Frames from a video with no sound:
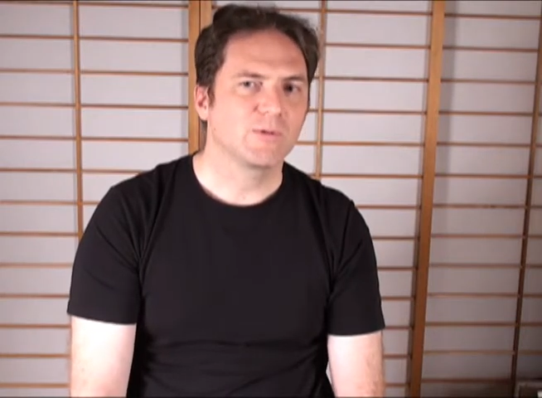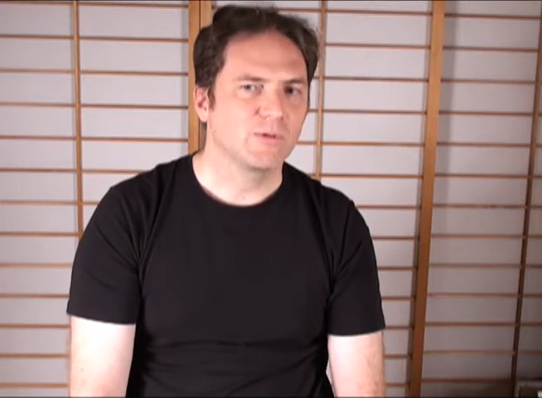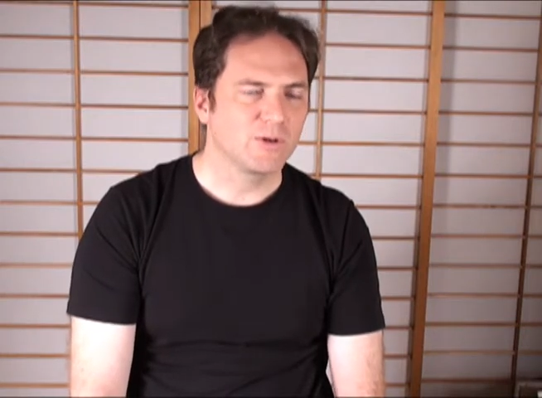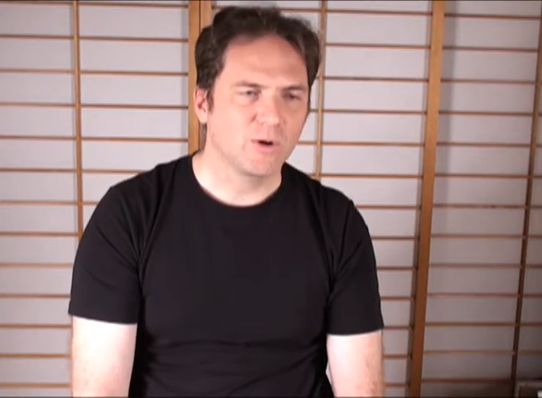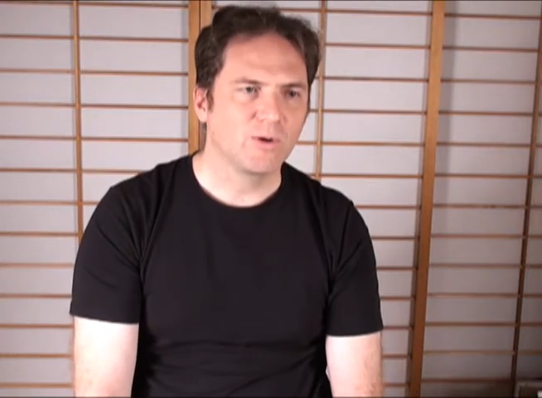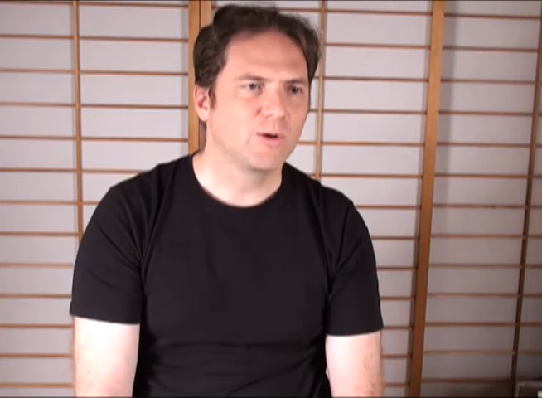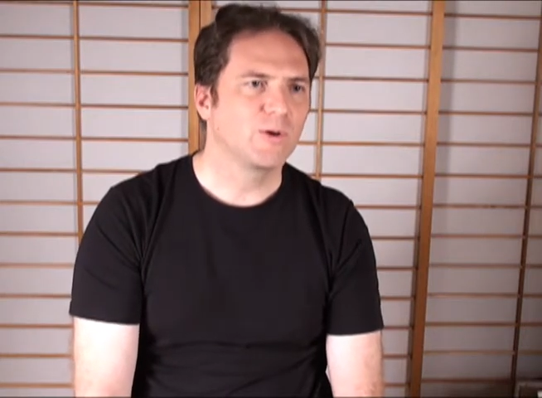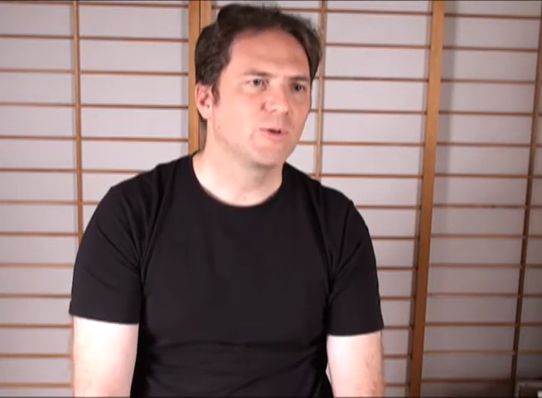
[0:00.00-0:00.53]

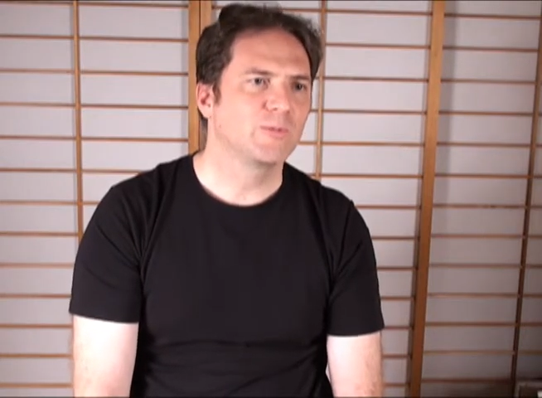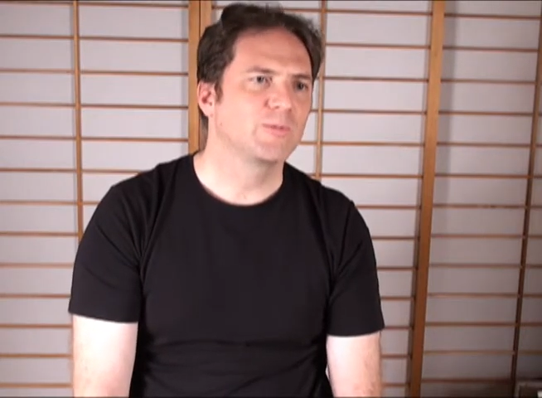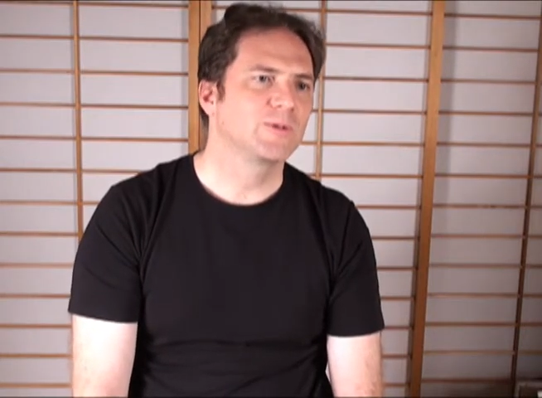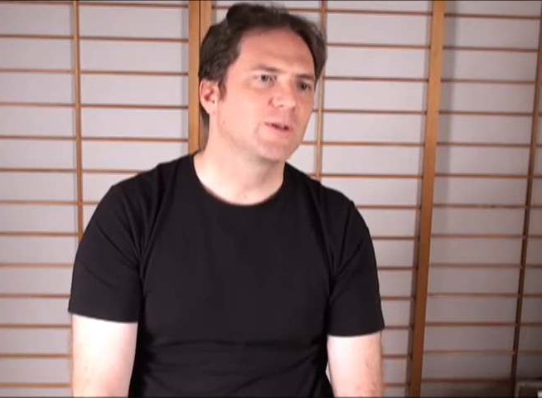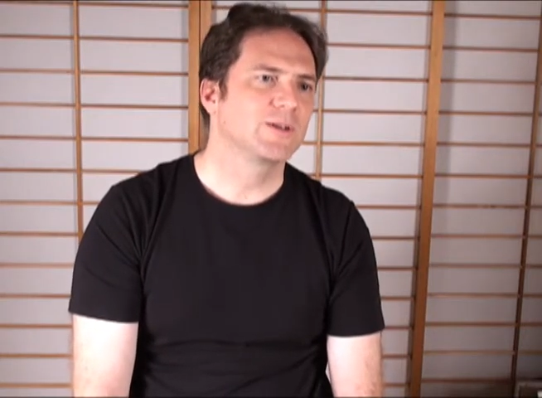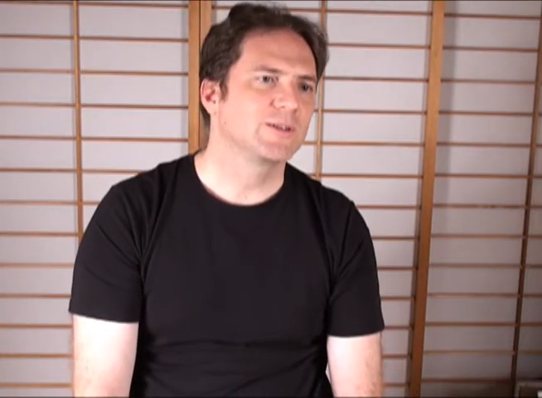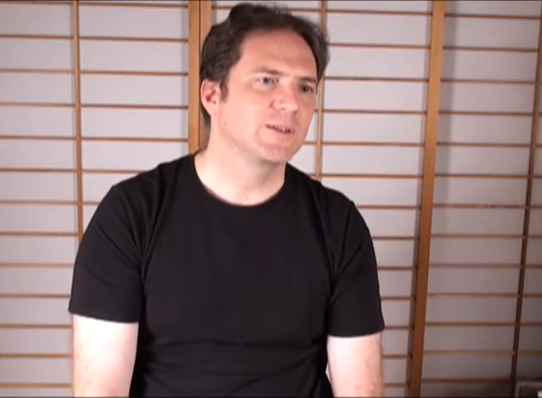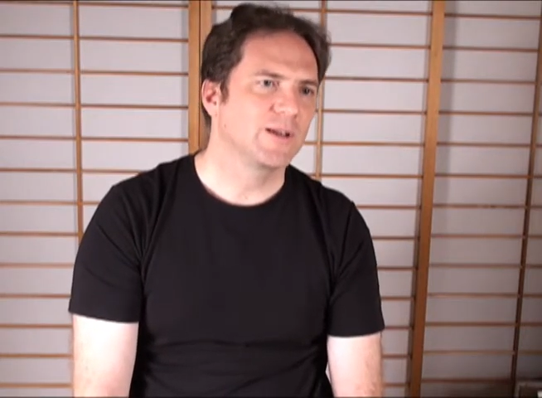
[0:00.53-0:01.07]
go
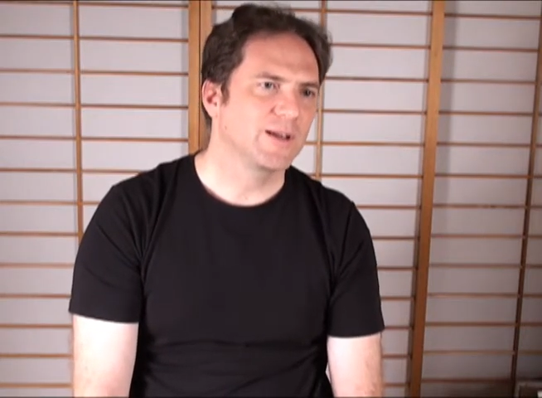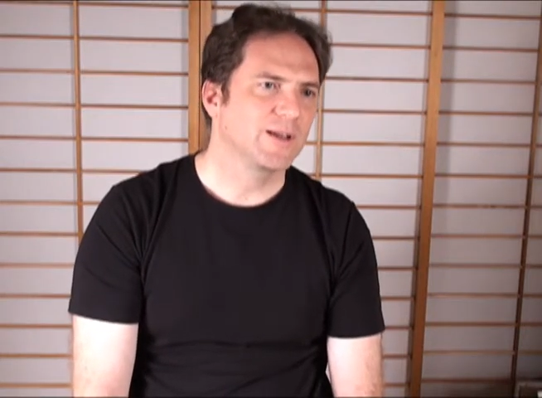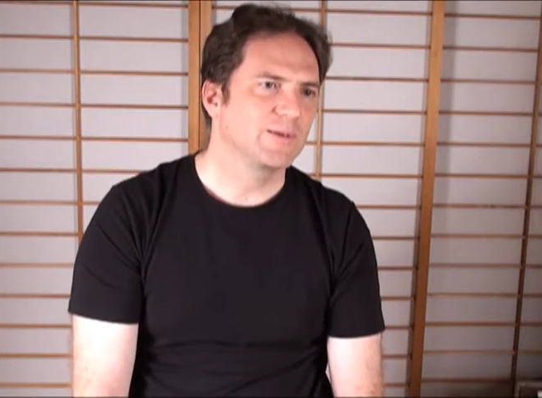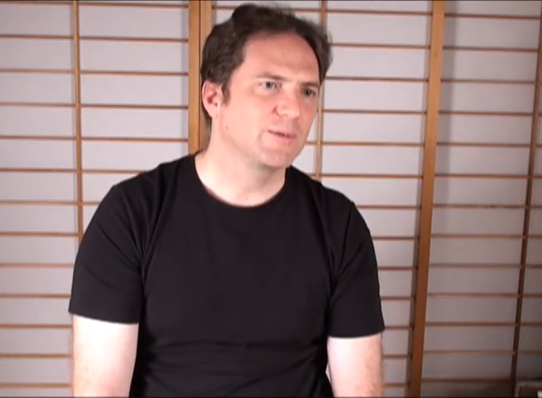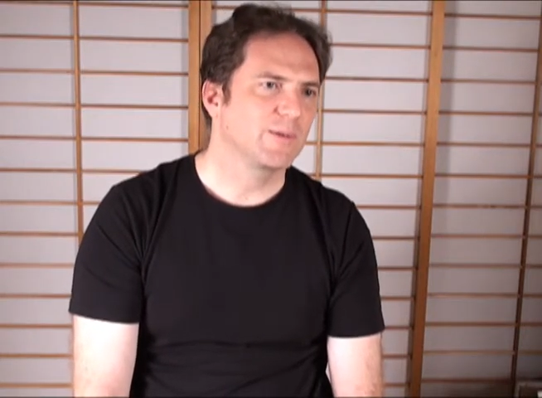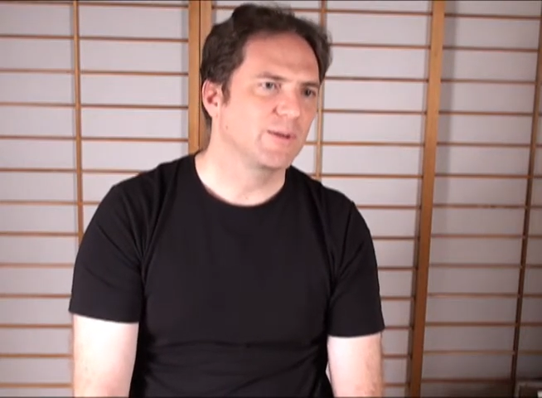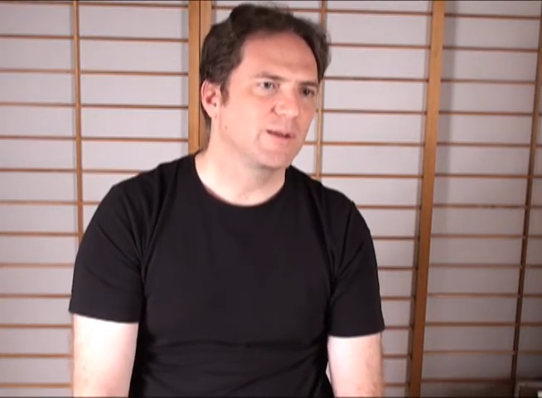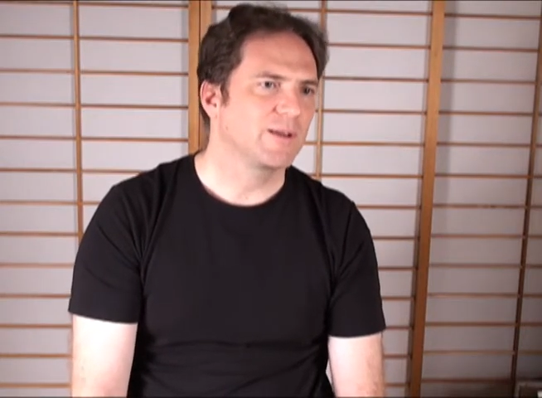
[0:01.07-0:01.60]
home at
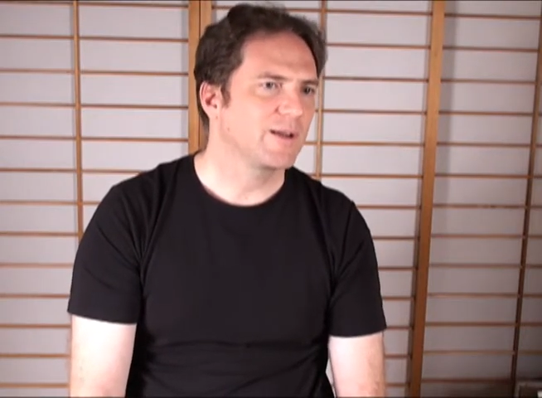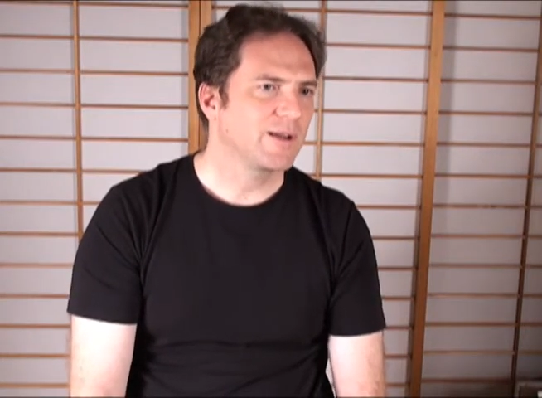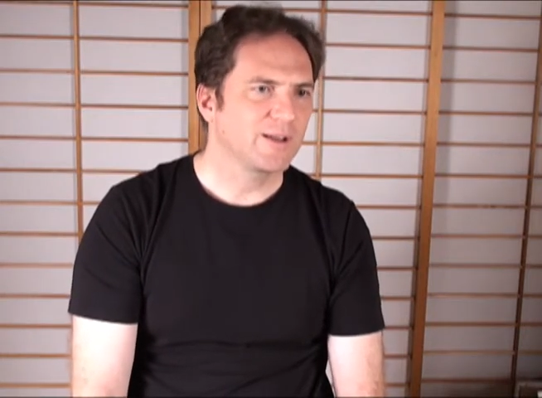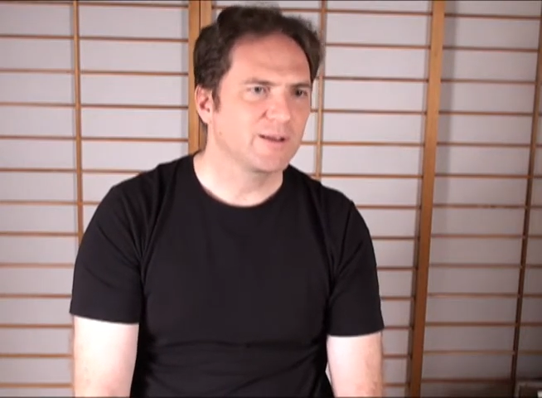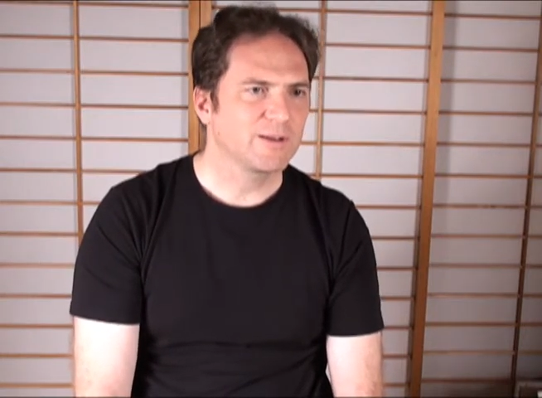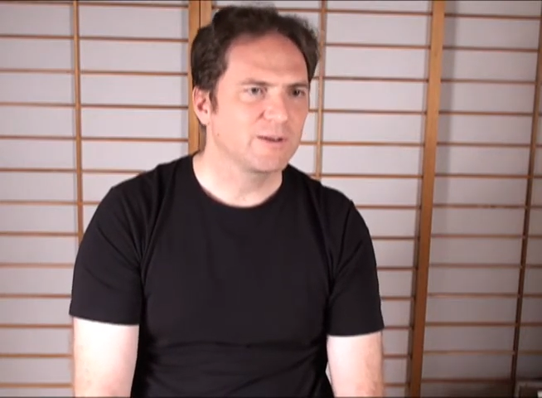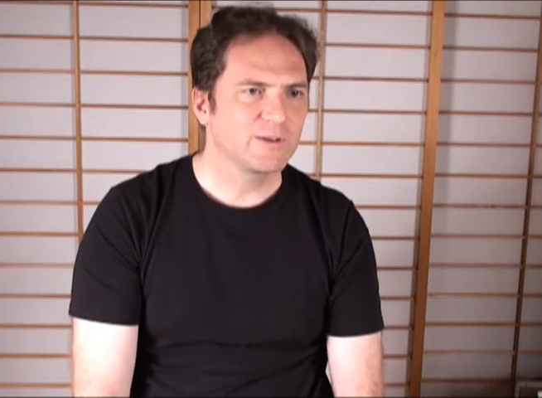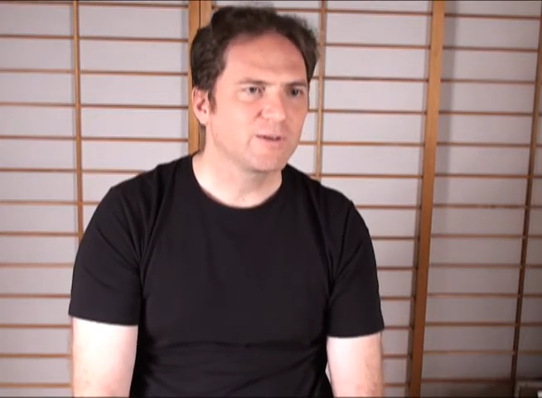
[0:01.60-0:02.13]
night thinking I
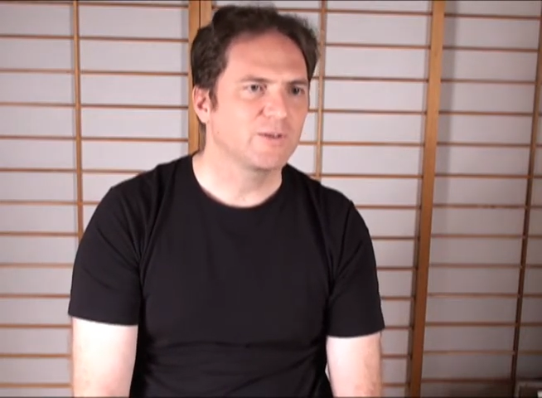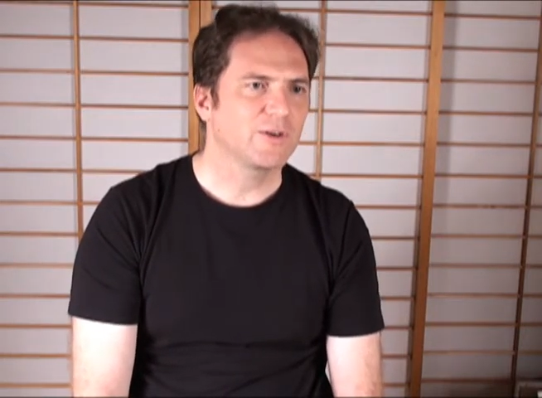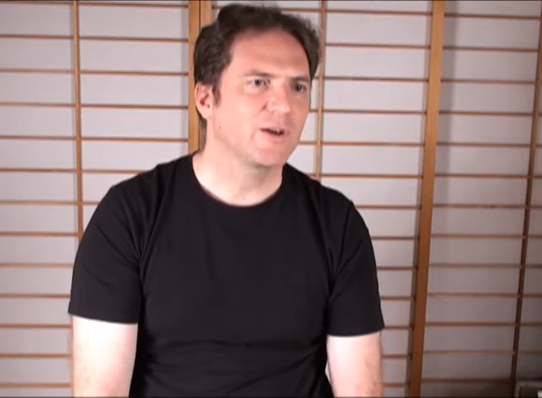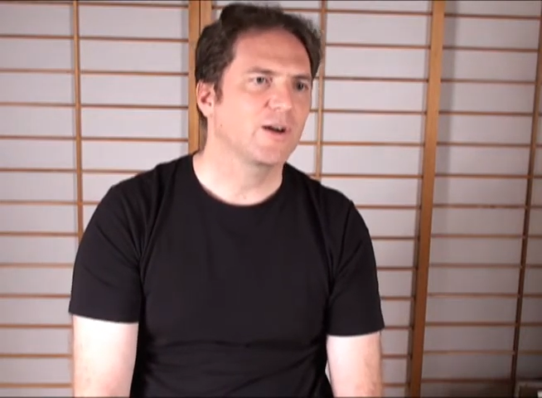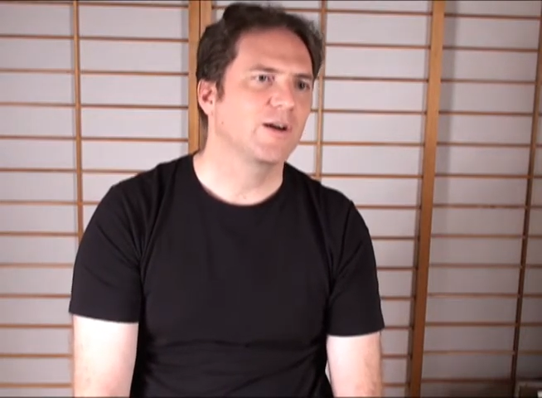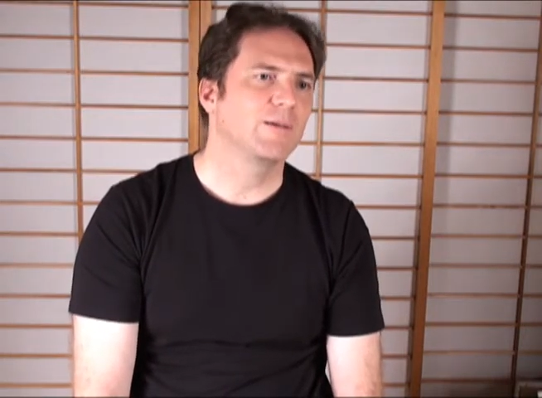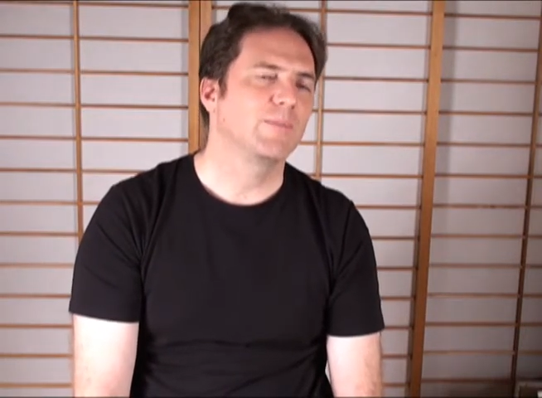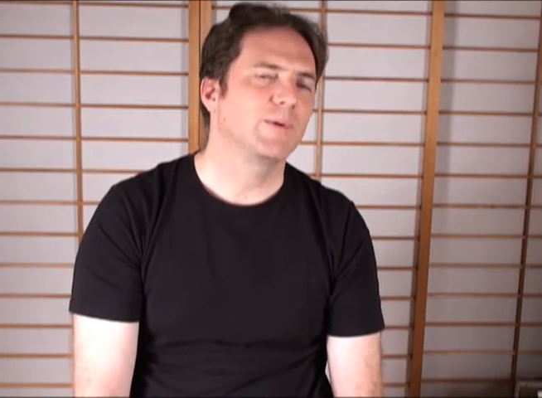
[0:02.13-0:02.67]
did a good
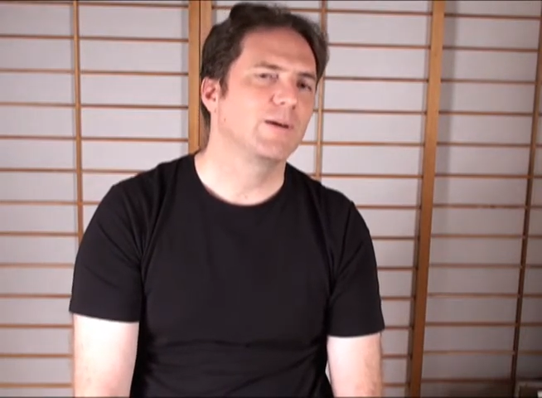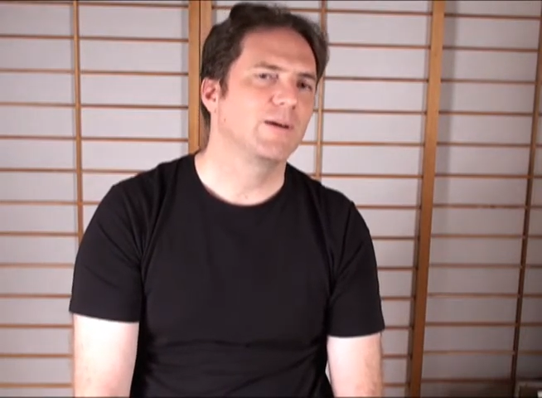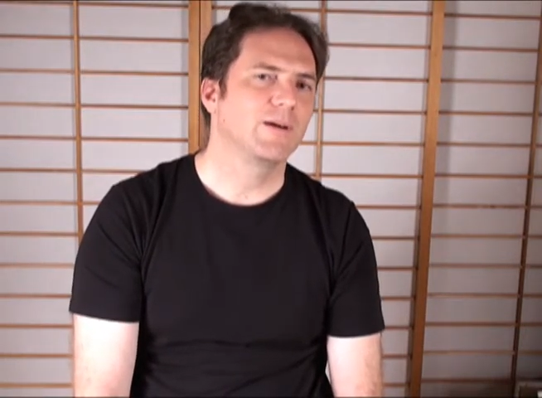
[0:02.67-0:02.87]
job,